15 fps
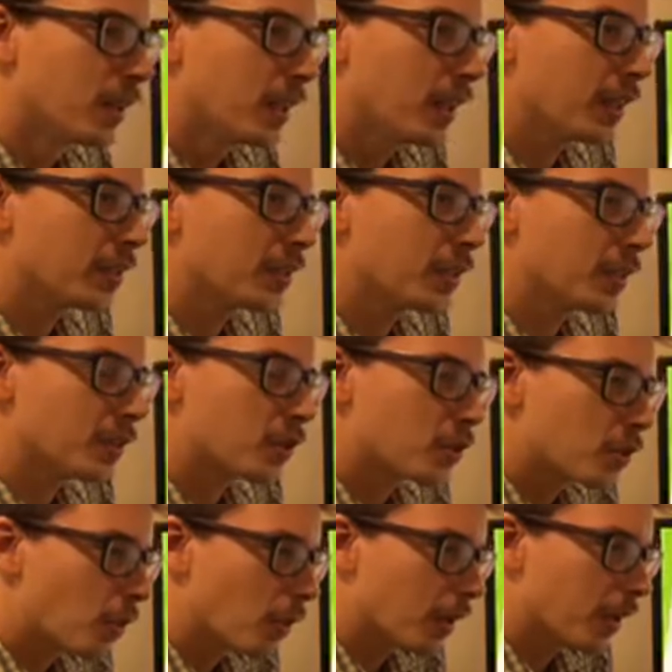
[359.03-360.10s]
It's
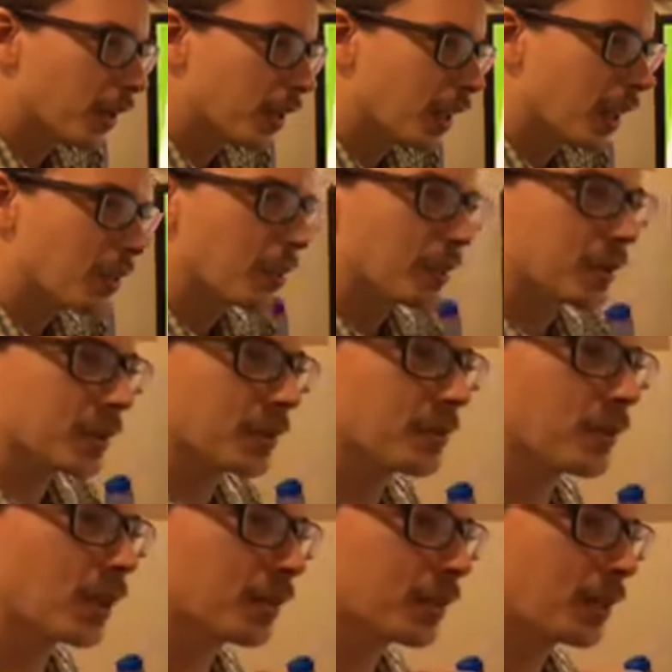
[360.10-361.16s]
shortened in a lot of people because a
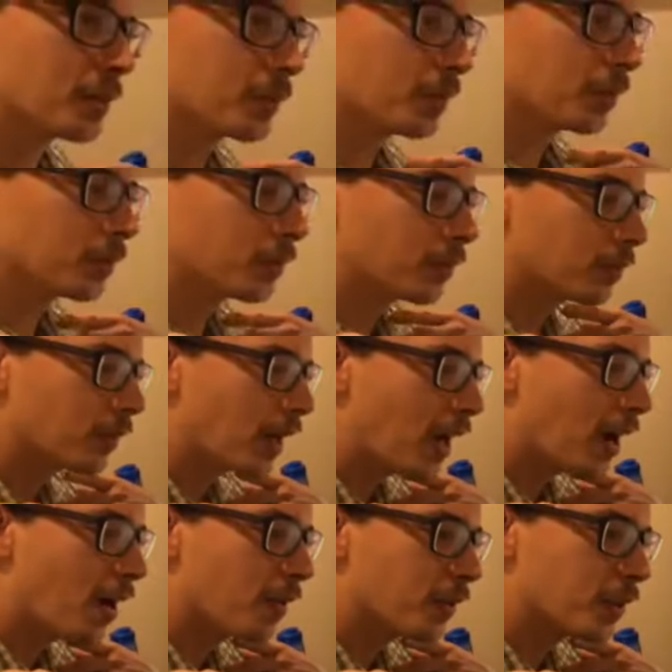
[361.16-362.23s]
lot of times we'll
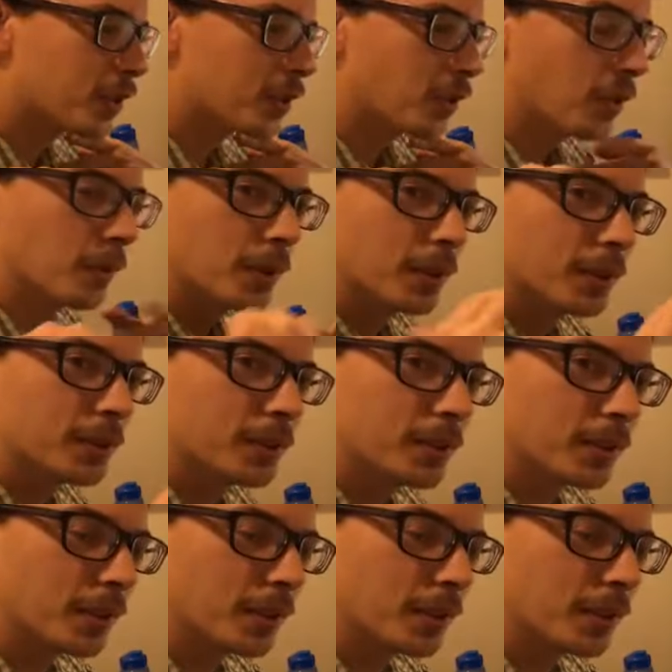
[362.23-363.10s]
round the shoulders to